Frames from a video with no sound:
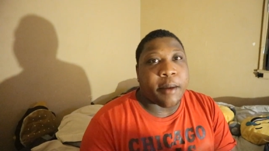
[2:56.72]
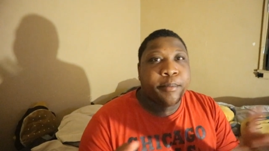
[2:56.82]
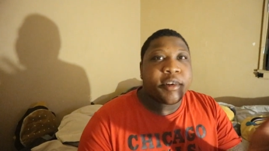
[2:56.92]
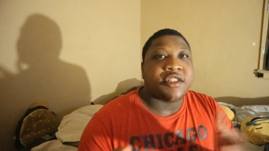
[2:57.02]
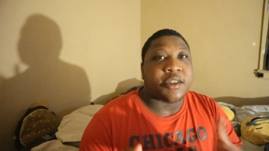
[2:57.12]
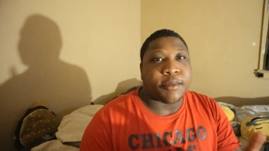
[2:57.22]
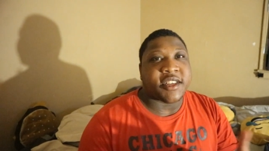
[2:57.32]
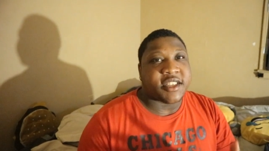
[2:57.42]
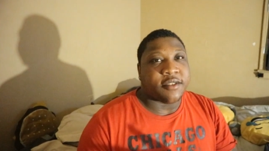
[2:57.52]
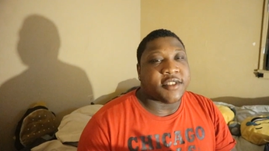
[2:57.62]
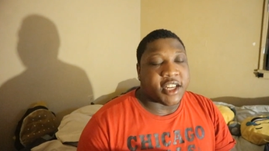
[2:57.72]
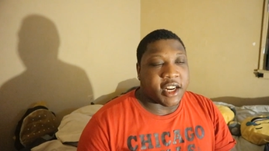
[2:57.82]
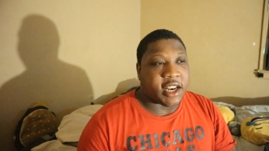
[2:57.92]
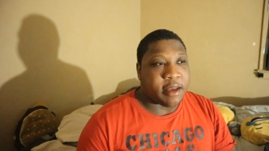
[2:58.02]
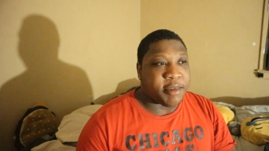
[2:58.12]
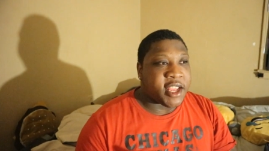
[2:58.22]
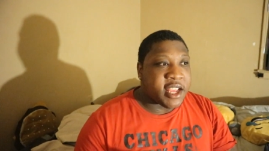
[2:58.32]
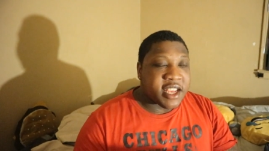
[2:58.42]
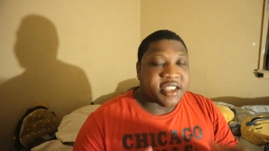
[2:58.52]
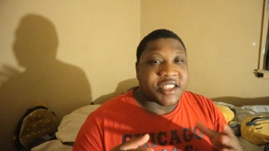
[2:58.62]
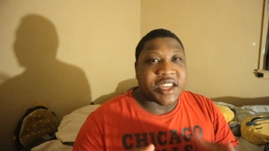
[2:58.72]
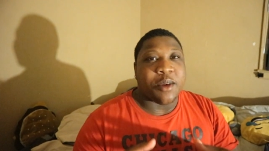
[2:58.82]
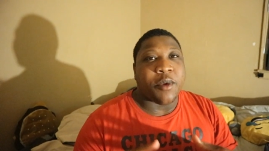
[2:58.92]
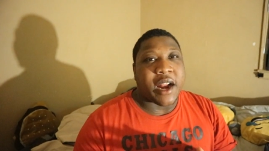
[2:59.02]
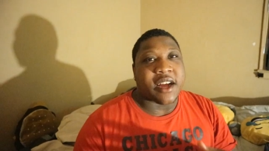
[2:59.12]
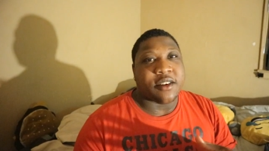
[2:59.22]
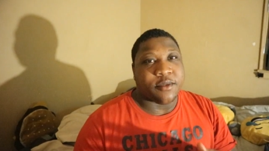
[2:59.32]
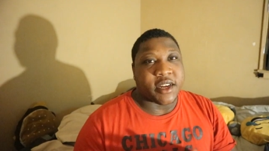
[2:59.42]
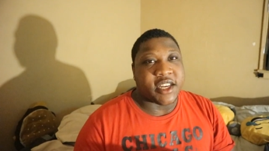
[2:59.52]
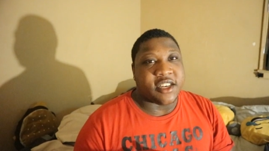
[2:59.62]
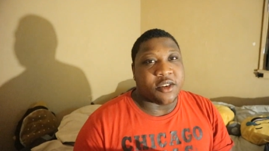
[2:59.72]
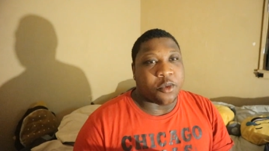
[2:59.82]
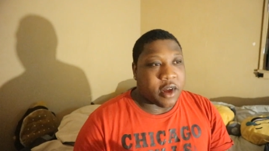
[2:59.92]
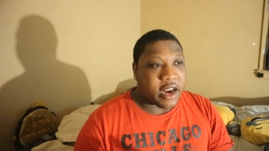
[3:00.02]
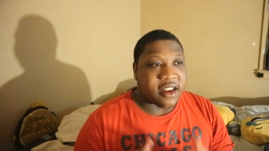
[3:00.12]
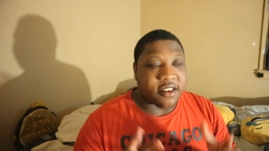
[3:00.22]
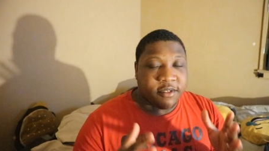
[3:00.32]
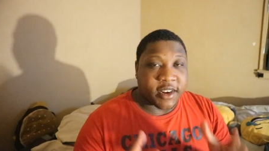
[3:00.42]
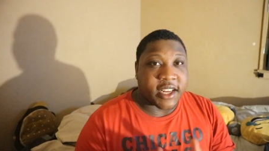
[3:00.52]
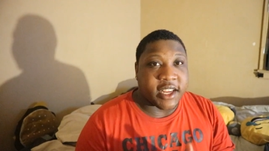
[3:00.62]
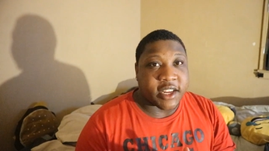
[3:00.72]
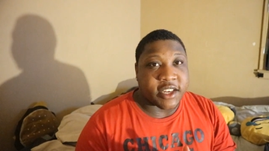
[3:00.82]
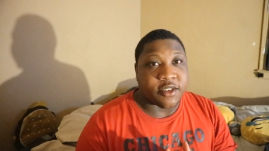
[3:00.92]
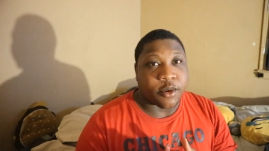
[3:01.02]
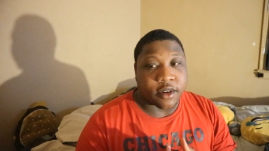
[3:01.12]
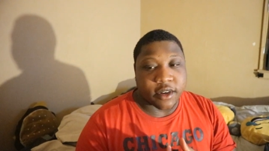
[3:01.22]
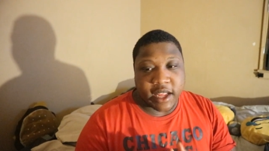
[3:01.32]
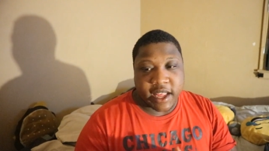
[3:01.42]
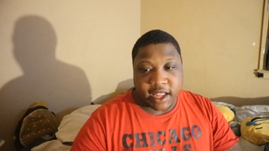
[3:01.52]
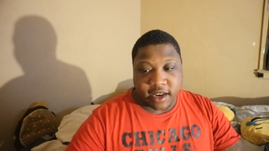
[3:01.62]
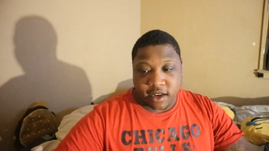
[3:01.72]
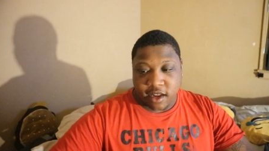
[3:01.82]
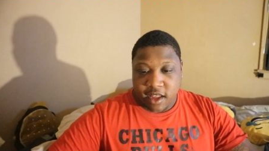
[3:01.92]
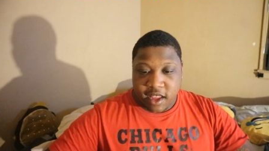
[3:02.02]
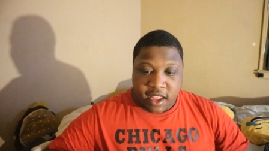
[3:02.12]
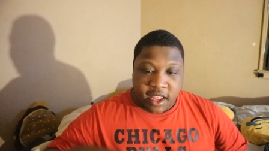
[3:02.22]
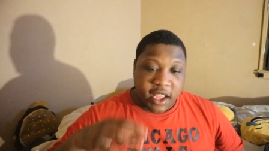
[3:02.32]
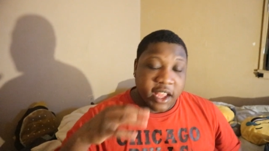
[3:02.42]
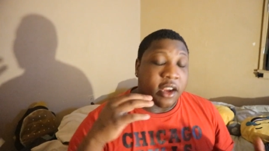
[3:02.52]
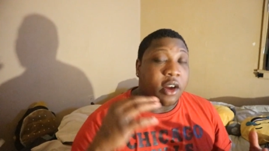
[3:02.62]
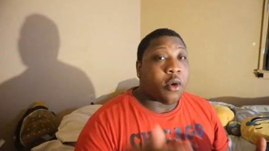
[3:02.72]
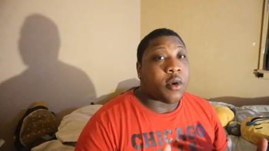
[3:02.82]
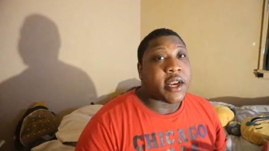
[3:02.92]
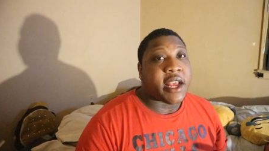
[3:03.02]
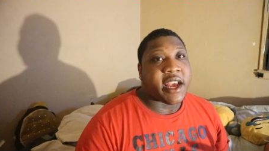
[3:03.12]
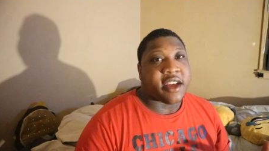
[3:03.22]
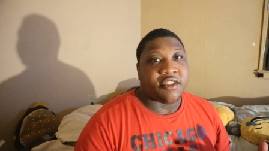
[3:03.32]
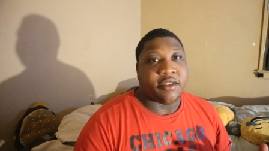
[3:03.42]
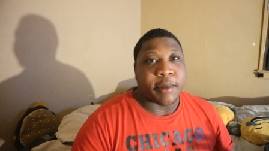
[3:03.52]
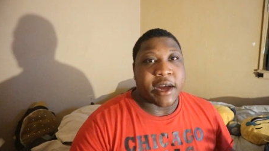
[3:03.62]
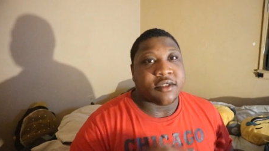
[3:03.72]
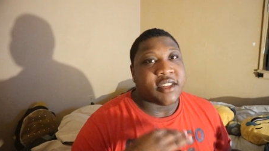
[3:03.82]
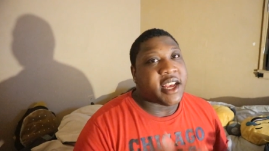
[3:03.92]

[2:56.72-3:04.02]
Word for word: I'm pushing myself to the limit, seeing what I can really do, what I can really endure, and going that extra mile,